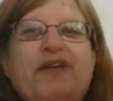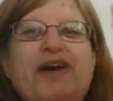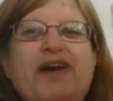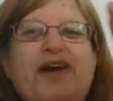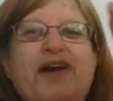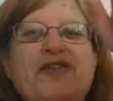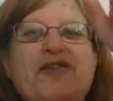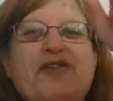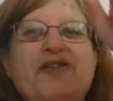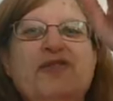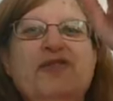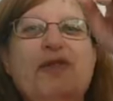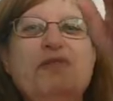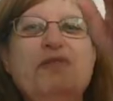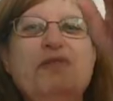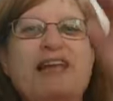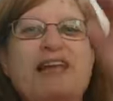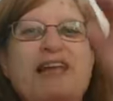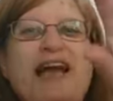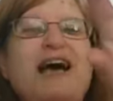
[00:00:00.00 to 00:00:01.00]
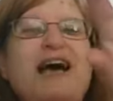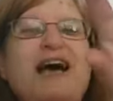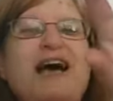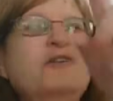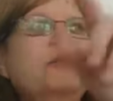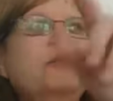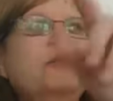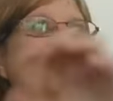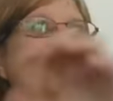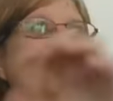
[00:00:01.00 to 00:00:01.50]
Yard remedy hand
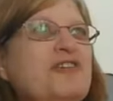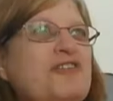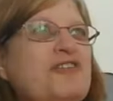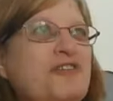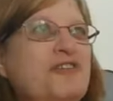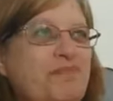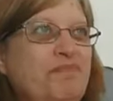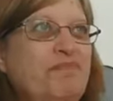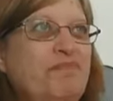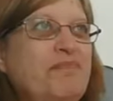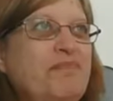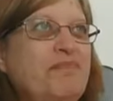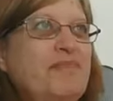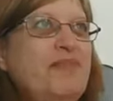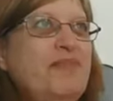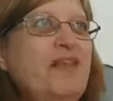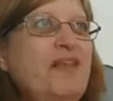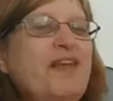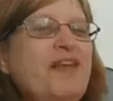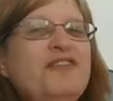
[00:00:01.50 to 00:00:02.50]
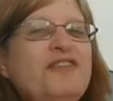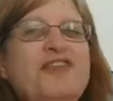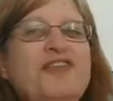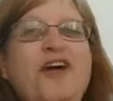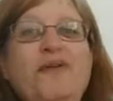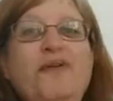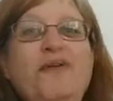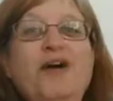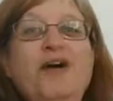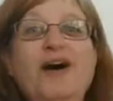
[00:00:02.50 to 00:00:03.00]
wash.
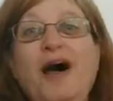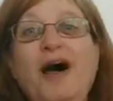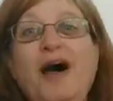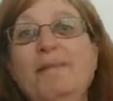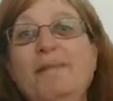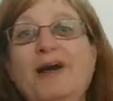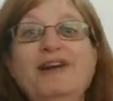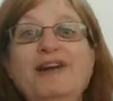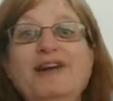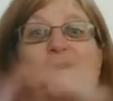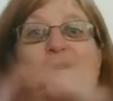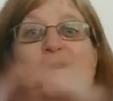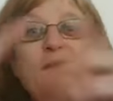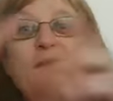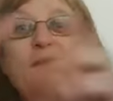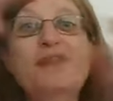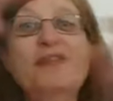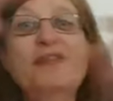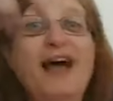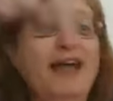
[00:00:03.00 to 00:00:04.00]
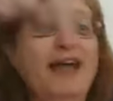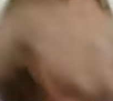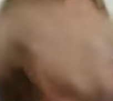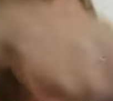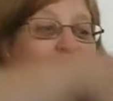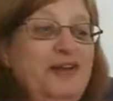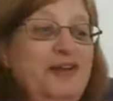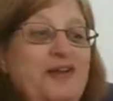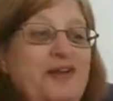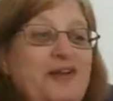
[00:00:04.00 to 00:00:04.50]
So I managed to open that. You know,
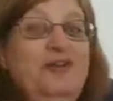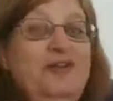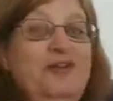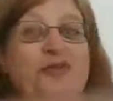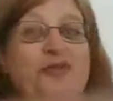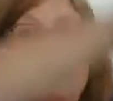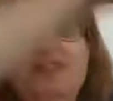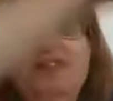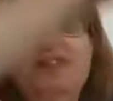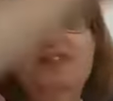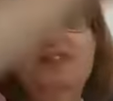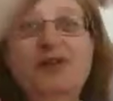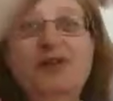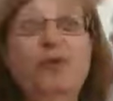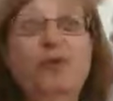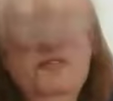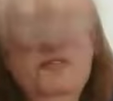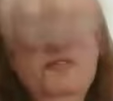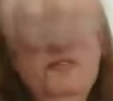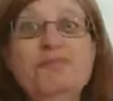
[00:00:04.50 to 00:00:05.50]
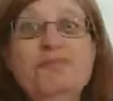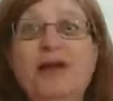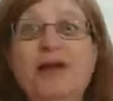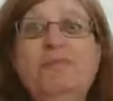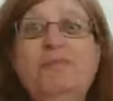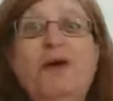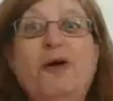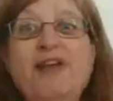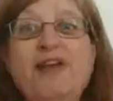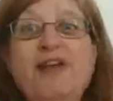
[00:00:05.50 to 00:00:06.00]
you, you twist it once and it
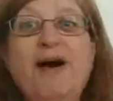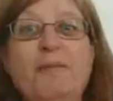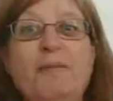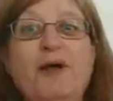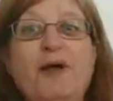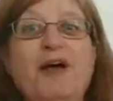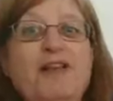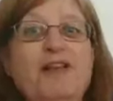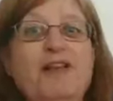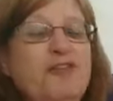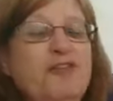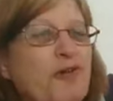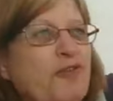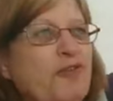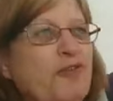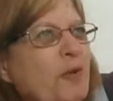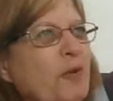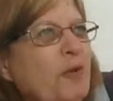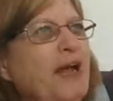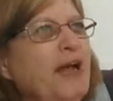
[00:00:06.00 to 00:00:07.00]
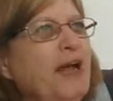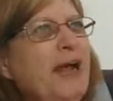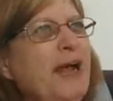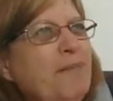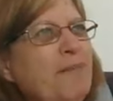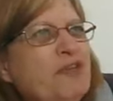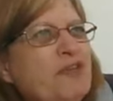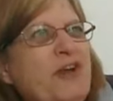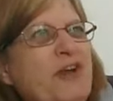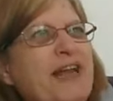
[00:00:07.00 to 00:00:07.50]
pops up. So I thought, well, I
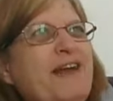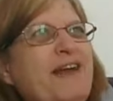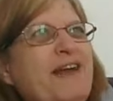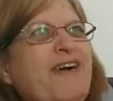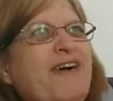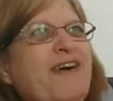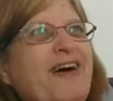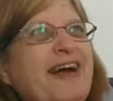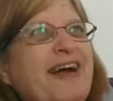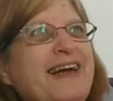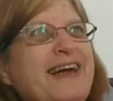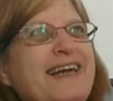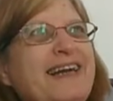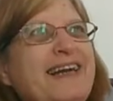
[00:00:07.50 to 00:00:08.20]
am doing it right.